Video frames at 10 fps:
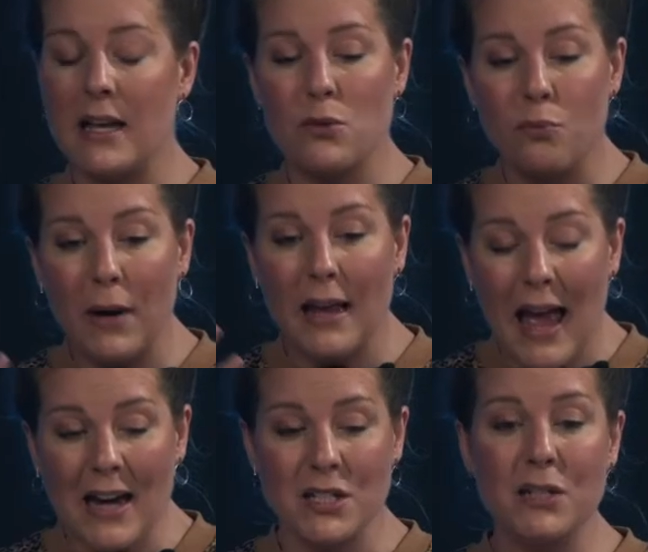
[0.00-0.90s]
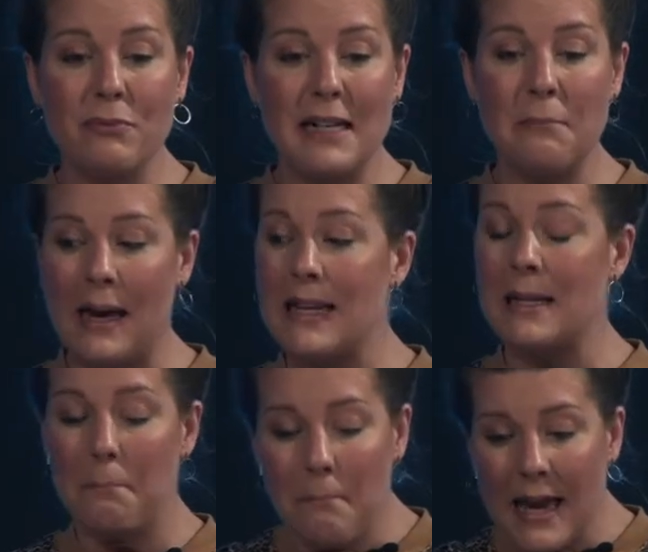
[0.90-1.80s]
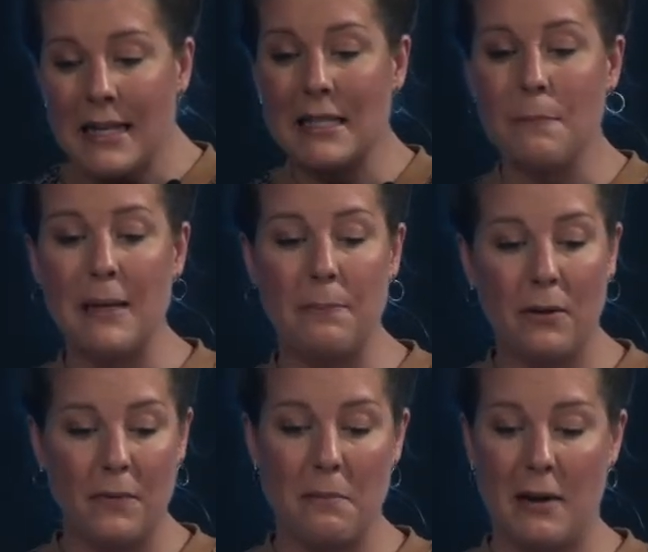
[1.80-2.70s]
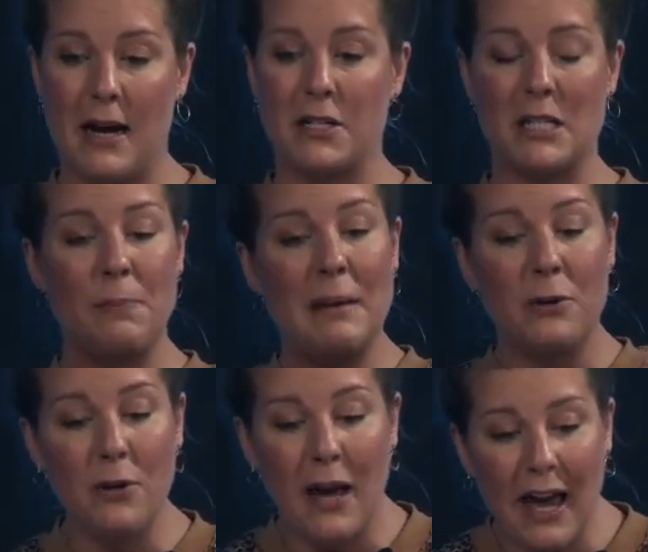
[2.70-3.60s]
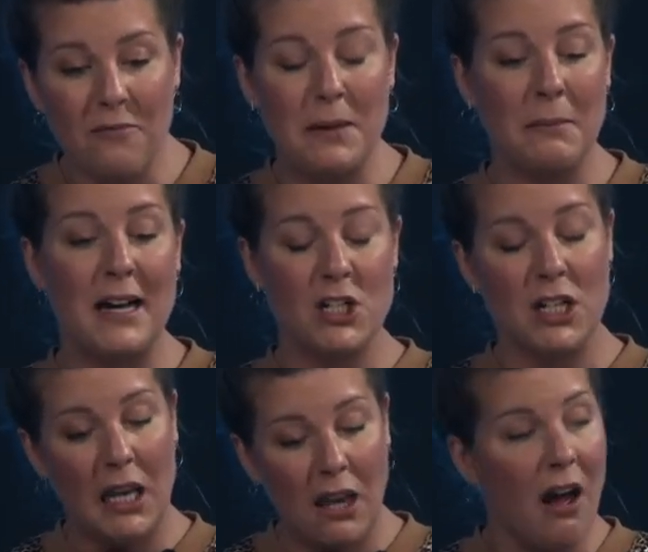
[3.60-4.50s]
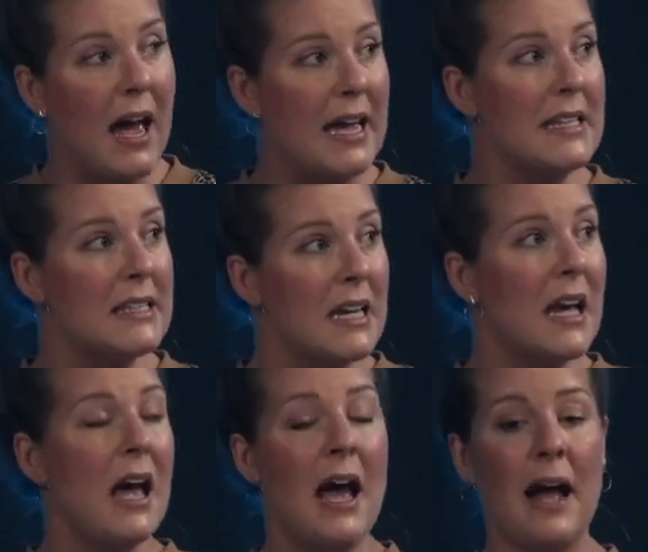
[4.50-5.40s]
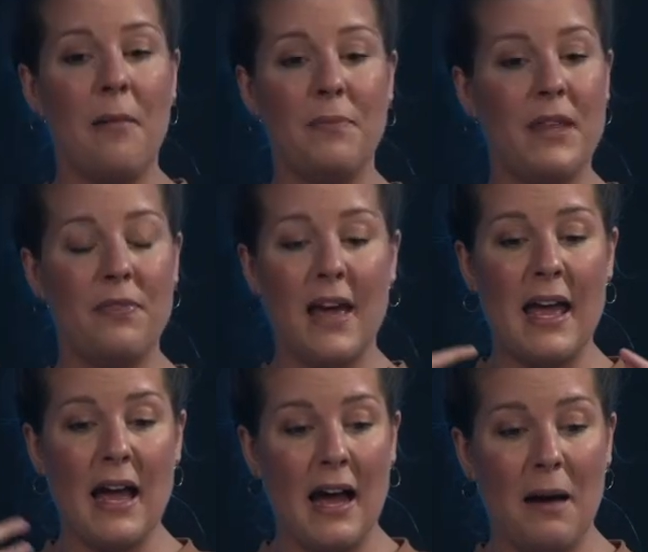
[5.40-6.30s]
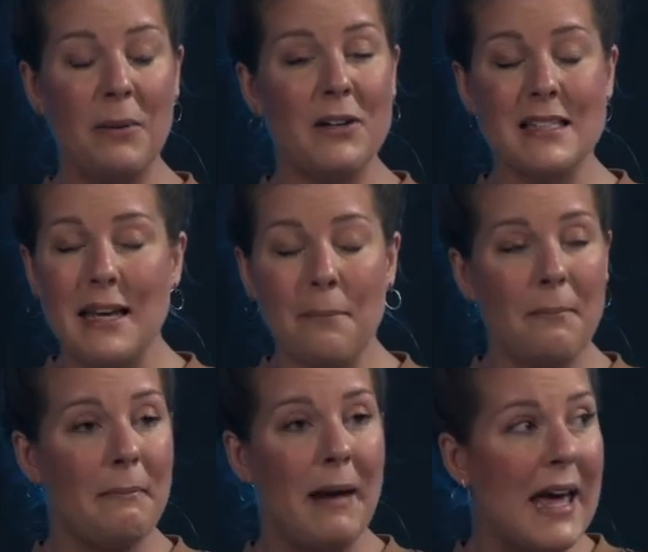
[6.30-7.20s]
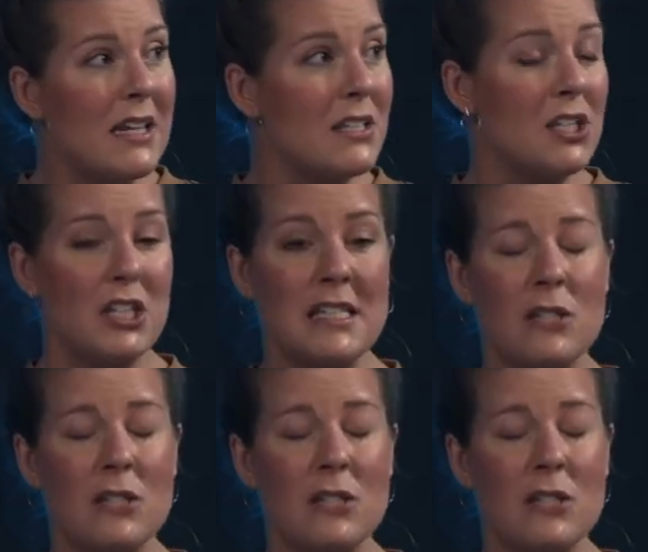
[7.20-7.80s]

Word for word: it's, it actually really matters. It matters that people on the margins, yes. people who have been mm. marginalized, um, that they are, because that 100%. matters to Jesus